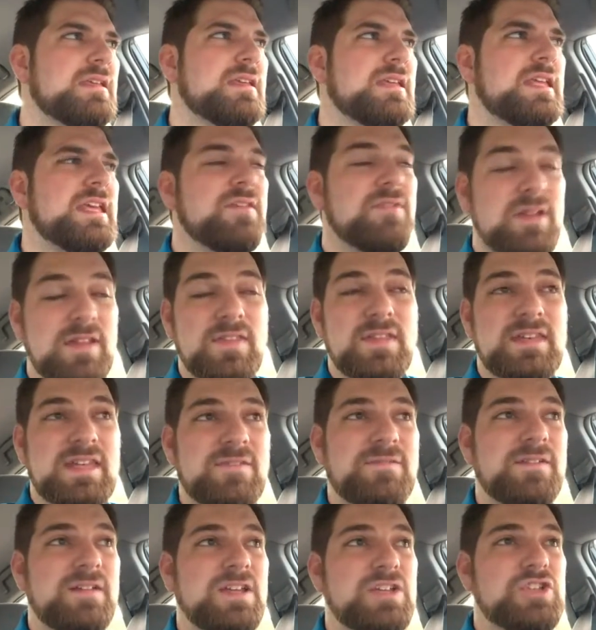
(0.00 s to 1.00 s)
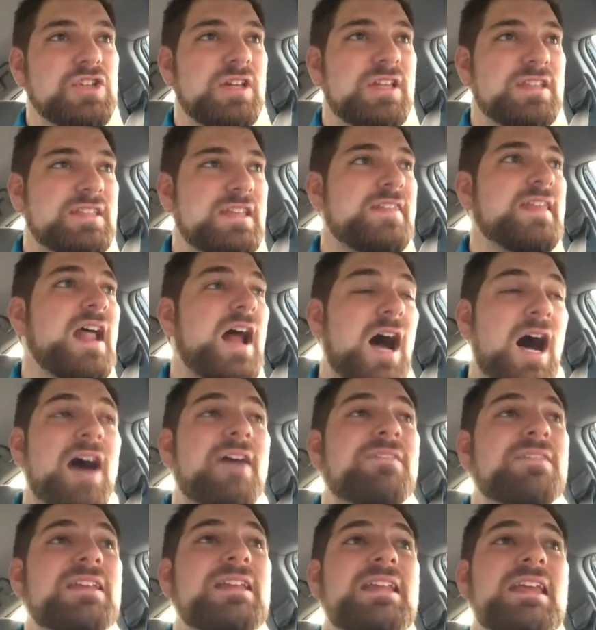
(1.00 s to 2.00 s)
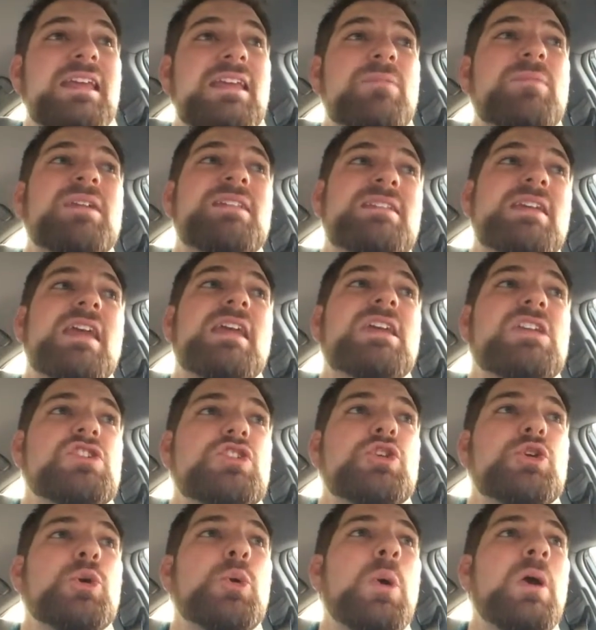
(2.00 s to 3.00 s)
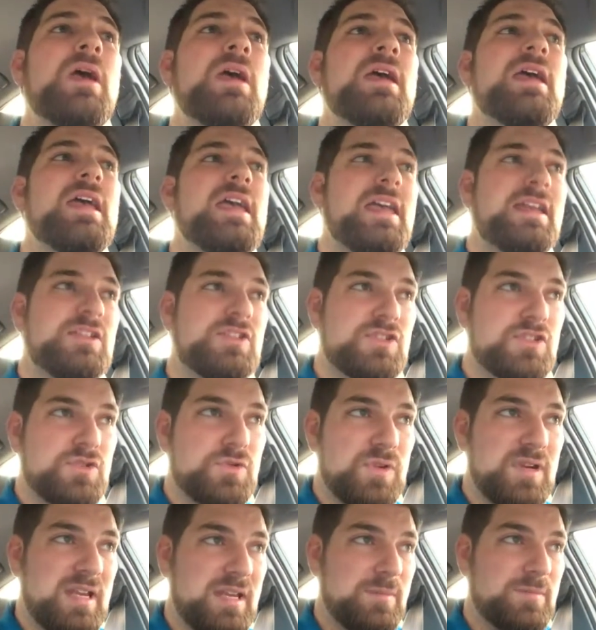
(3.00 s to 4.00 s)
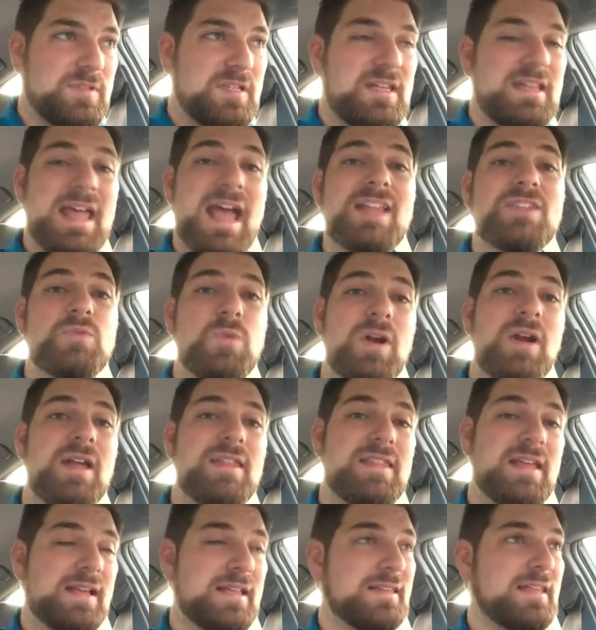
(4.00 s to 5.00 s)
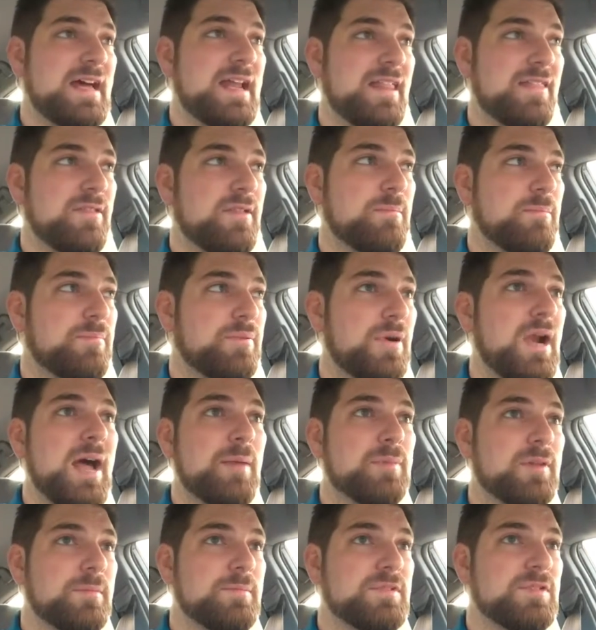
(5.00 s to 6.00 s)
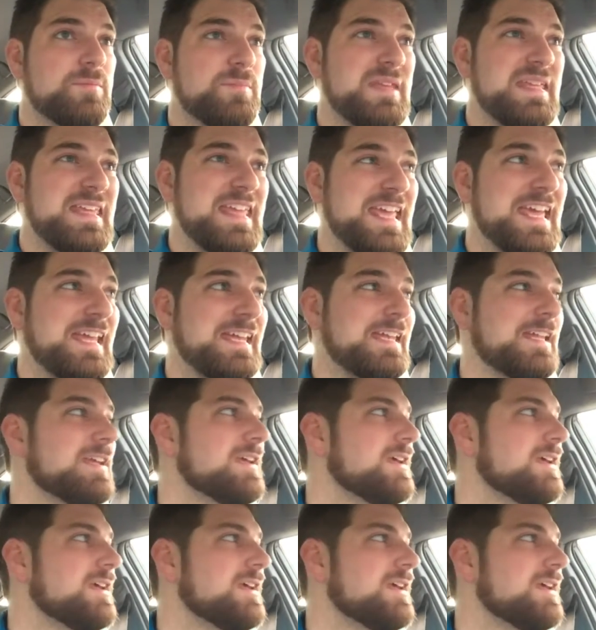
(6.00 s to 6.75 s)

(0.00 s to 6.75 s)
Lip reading: even in the definition, it said that often it can be taken to extremes, and that's where I think a lot of the problems begin.